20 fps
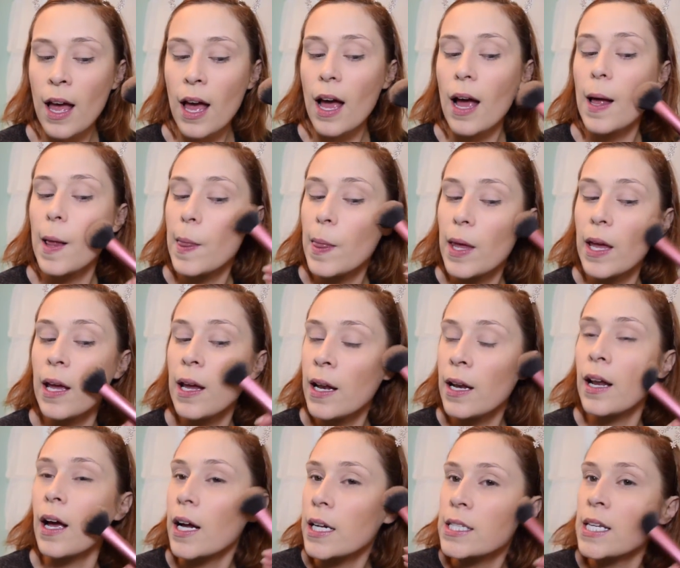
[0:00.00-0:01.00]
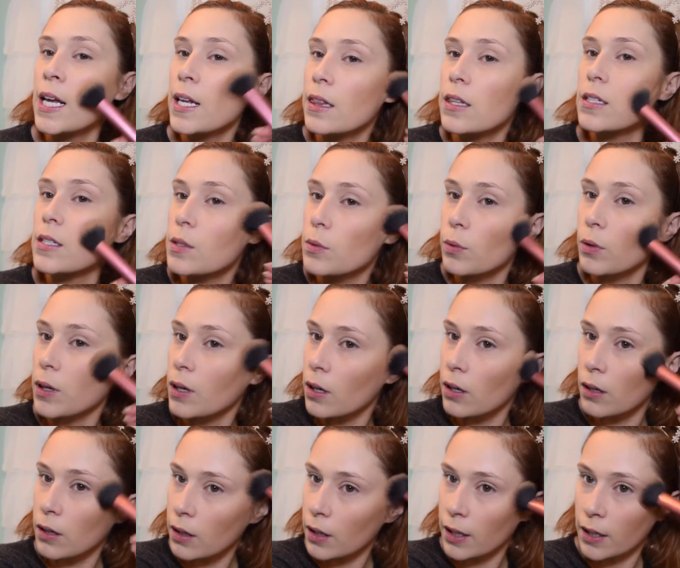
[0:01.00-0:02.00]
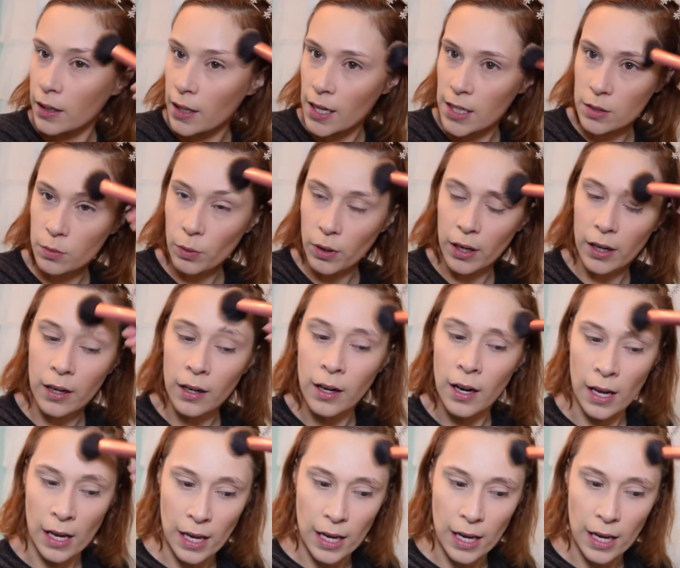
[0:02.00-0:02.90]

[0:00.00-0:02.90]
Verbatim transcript: And then I take the swirl and that's where